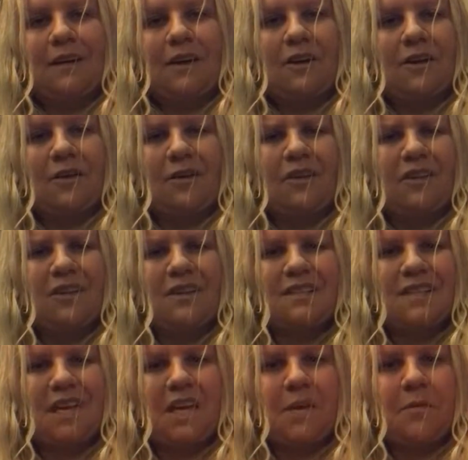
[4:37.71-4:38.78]
you know, I
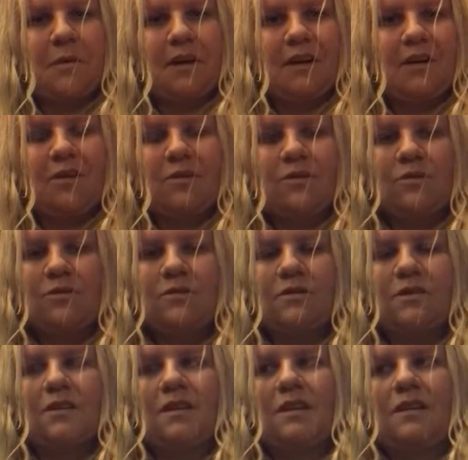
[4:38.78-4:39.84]
lost 80
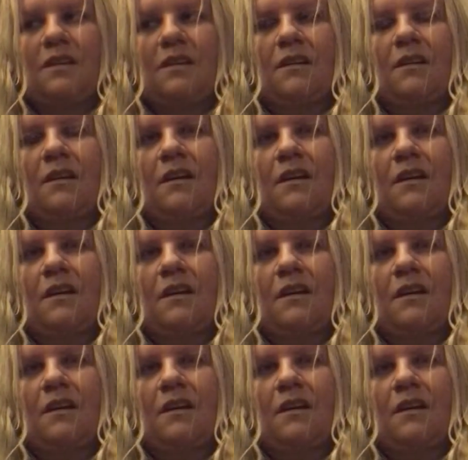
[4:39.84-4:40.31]
pounds, and